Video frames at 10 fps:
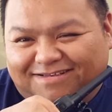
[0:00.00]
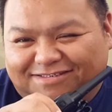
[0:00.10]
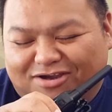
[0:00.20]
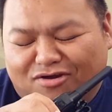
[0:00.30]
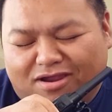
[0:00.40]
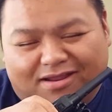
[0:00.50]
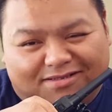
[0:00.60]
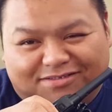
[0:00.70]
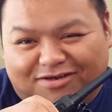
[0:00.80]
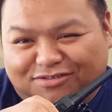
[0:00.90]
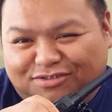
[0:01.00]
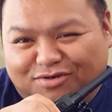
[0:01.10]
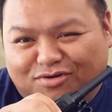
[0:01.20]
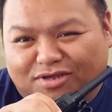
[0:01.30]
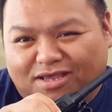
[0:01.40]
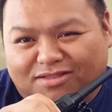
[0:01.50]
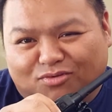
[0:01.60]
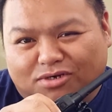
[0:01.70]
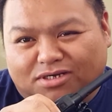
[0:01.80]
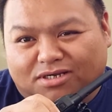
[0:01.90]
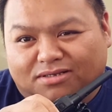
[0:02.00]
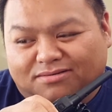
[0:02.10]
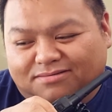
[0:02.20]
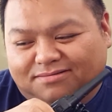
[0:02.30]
It's alright, as long as you're okay, then we're good.